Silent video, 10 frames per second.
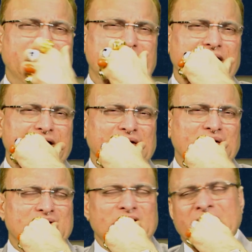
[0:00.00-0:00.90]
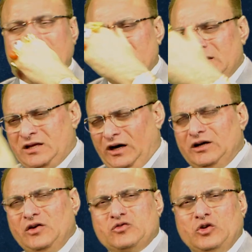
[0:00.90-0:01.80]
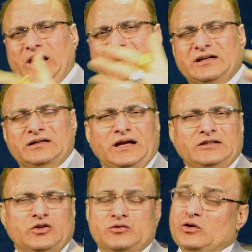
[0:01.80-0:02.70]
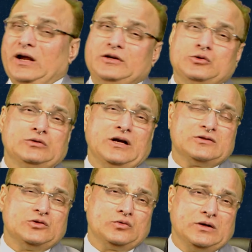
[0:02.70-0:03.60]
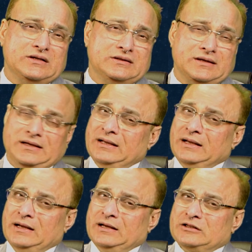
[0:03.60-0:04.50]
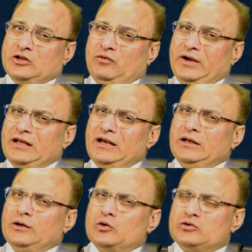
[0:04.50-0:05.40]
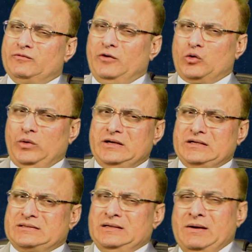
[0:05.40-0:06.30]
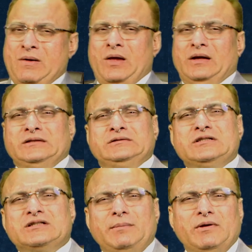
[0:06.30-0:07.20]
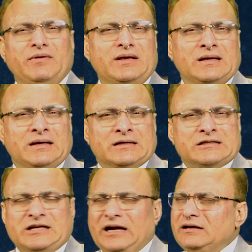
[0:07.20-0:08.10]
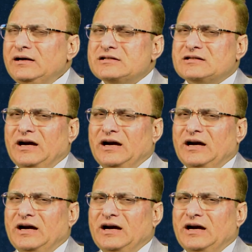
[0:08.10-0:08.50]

weekly conclusion 3rd of July till 9th of July 2023. The weekly conclusion for Aquarius. In this coming week, Saturn is